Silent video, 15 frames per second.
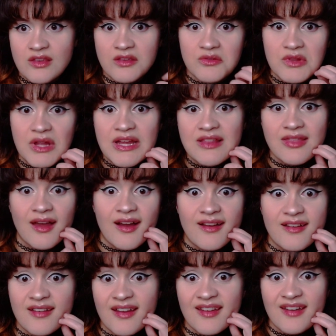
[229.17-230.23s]
you like
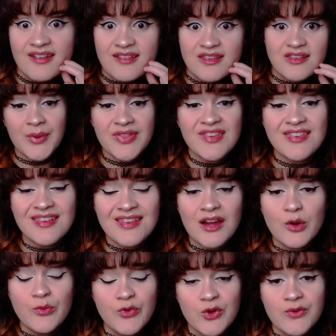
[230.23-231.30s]
that, I guess. But this is
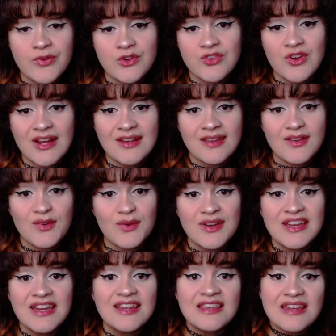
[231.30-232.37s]
helpful if you're trying to
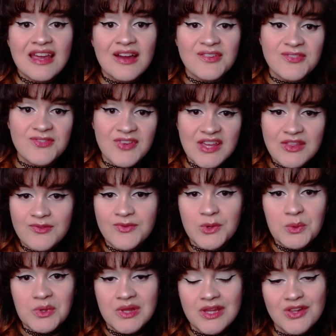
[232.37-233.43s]
create a
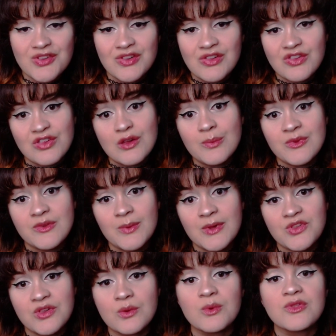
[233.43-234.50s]
faithful relationship,
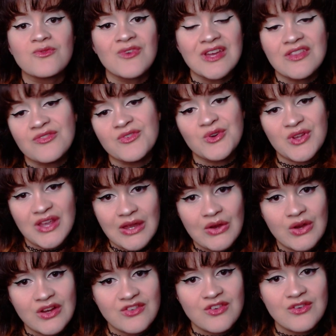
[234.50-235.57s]
especially with faithful
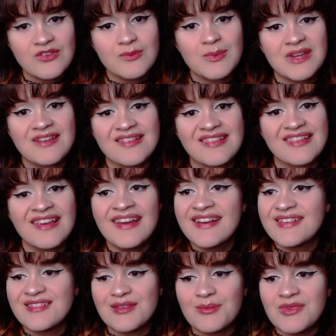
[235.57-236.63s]
characters, because
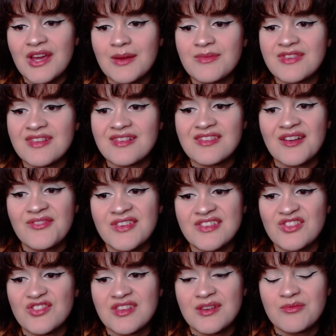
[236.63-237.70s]
sometimes this stuff is
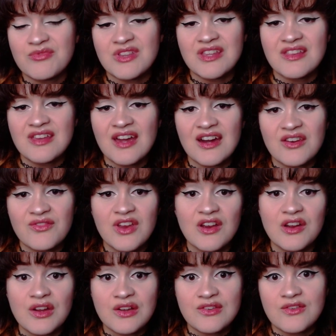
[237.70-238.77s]
just completely out of
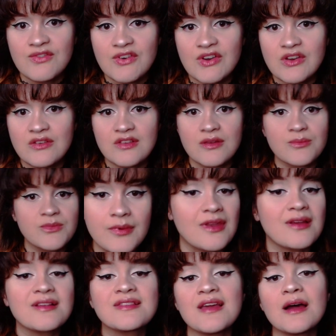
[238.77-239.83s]
character for your Sims.
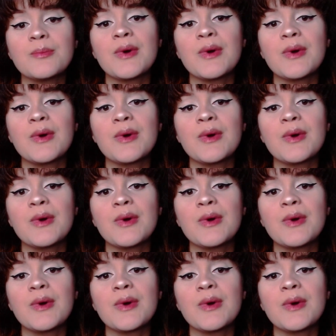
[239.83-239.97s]
Next up,